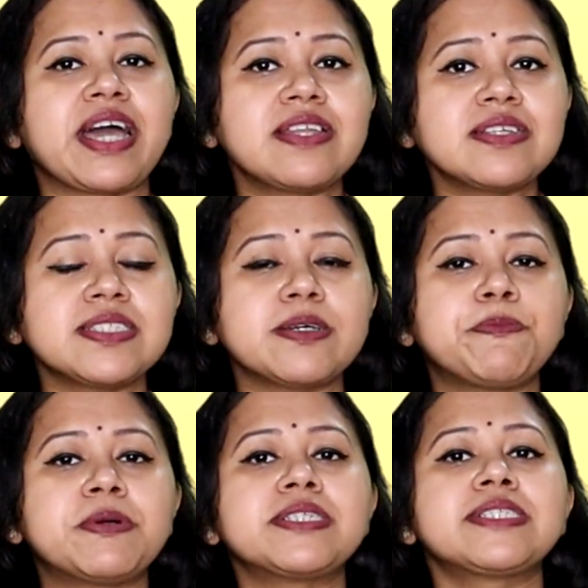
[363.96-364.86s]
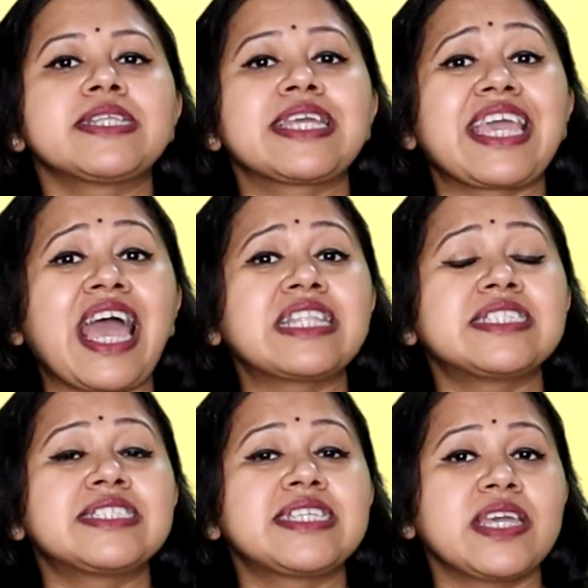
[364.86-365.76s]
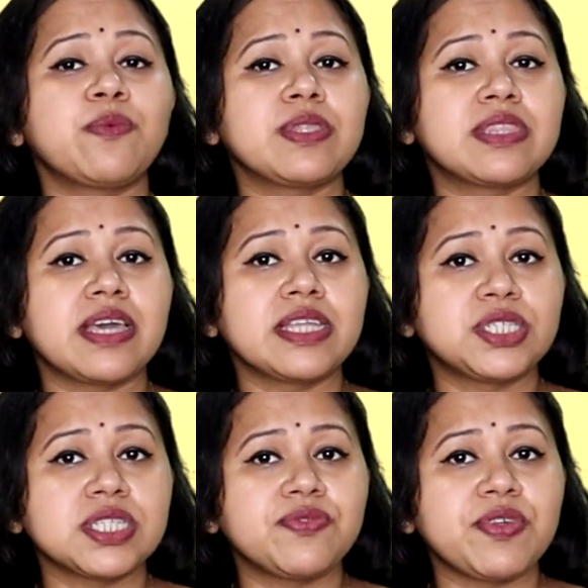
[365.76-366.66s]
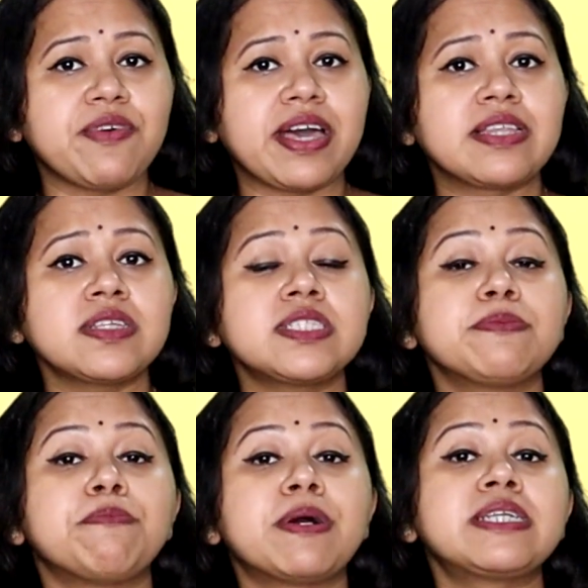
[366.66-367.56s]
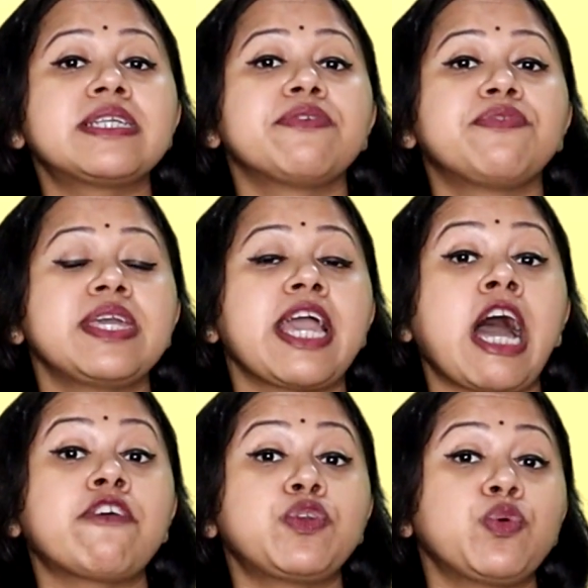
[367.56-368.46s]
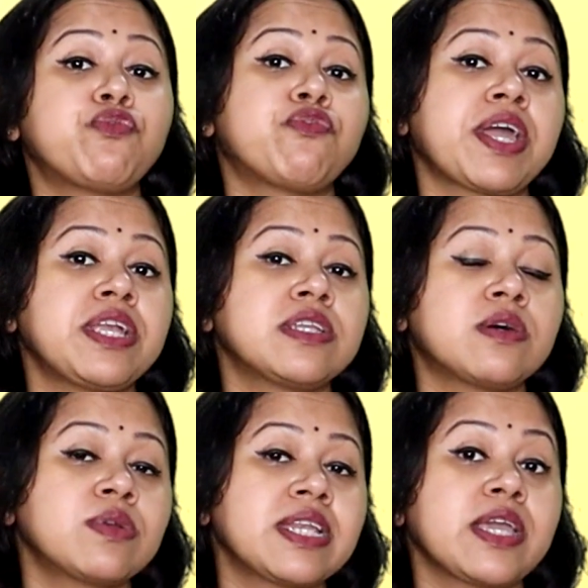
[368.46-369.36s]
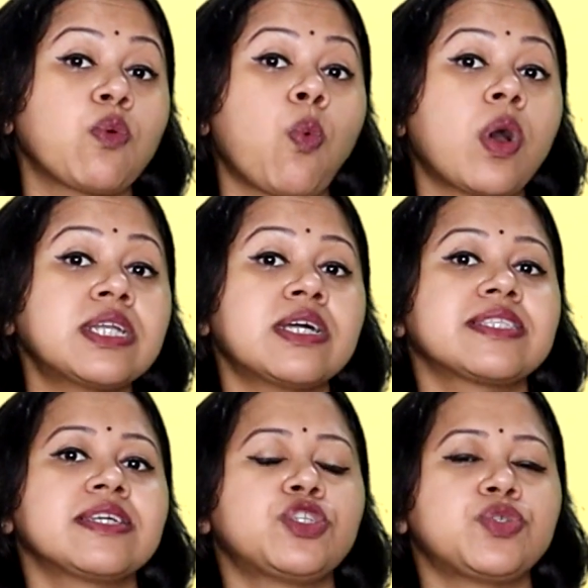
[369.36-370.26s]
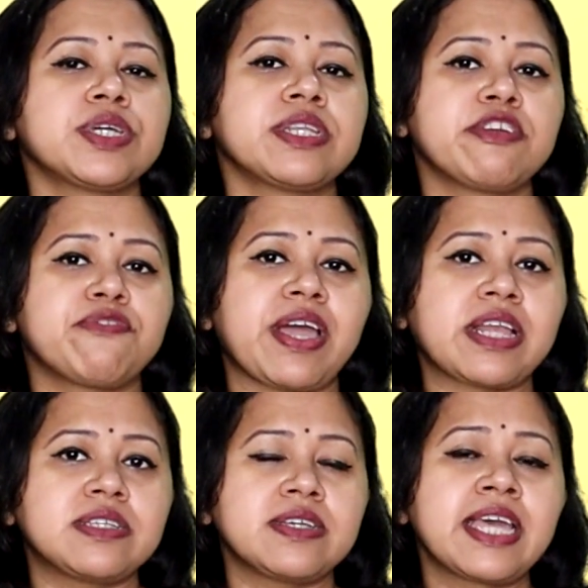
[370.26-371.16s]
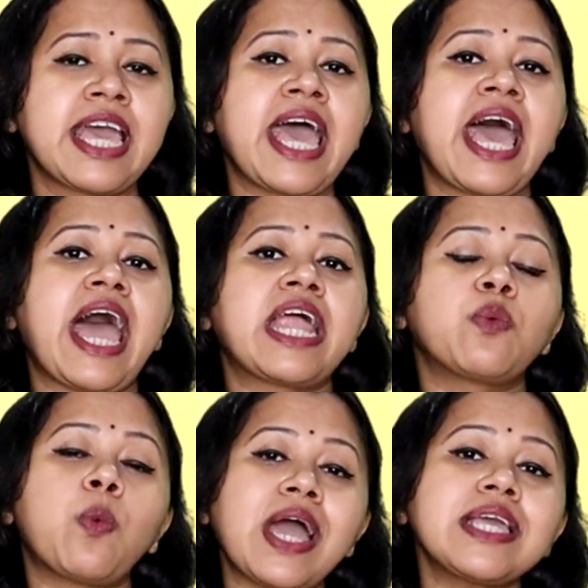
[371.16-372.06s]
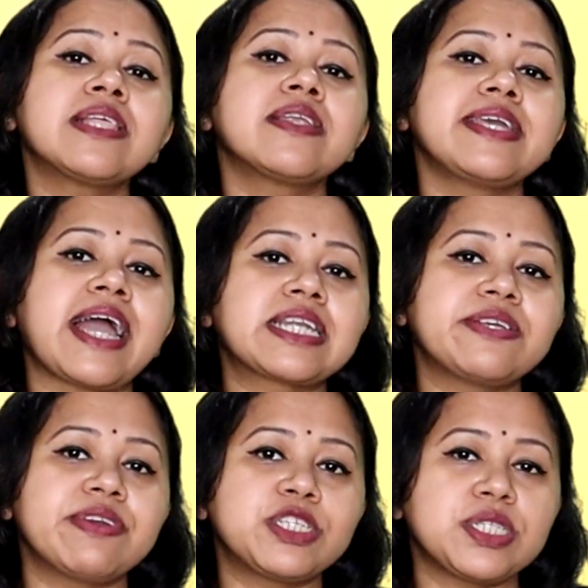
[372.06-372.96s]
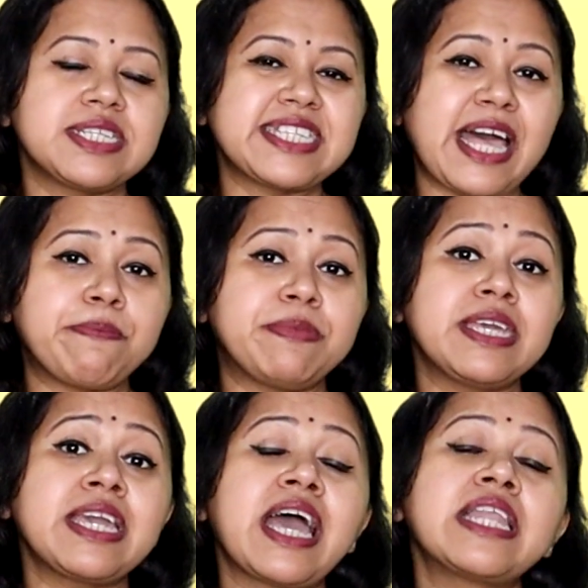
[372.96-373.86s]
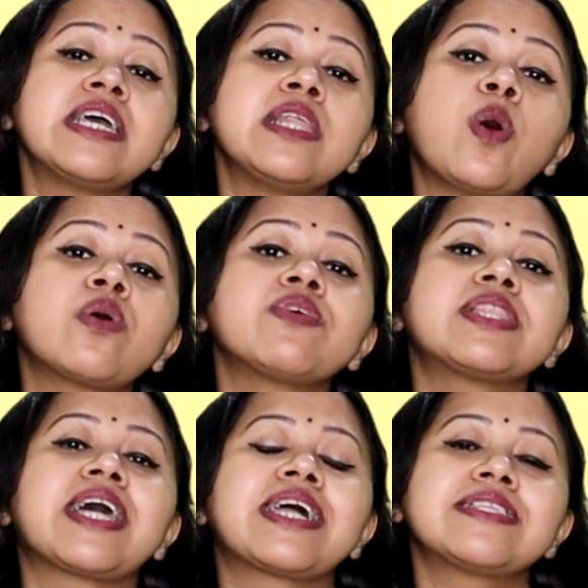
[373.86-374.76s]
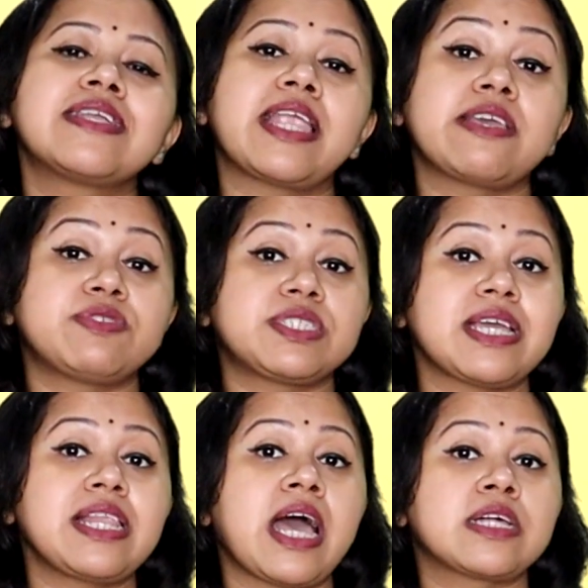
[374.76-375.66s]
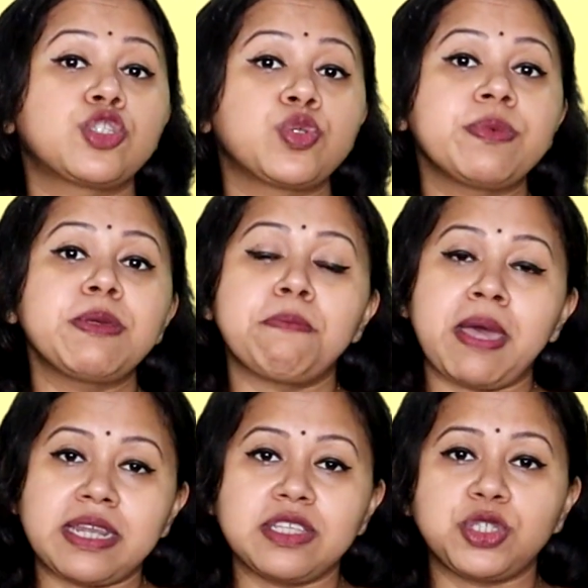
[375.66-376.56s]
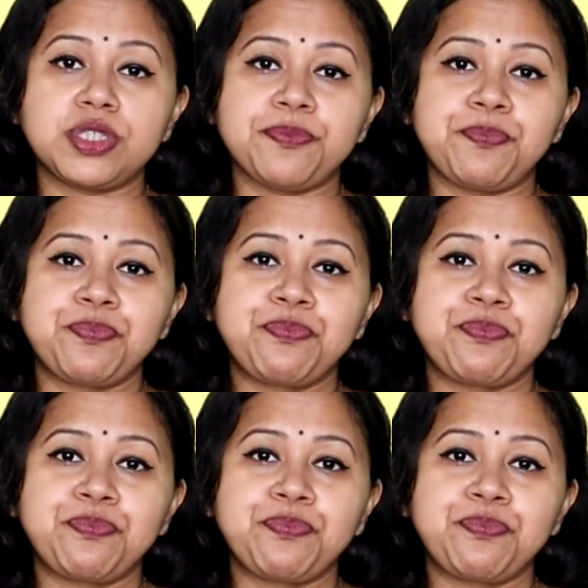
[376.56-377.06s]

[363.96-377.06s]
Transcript: virus, a person can stay with the HSV virus, but we have to find out like what are the triggering factor and why the reactivation is happening, and along with that the lifestyle has to be managed.